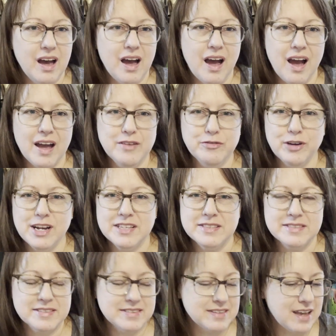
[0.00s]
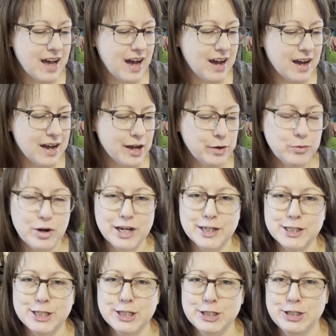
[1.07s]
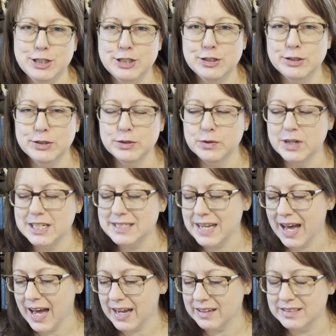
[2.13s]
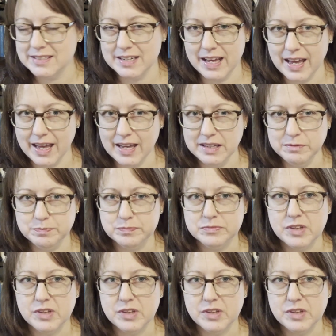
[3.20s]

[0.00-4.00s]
Hi friends, I want to do a tag today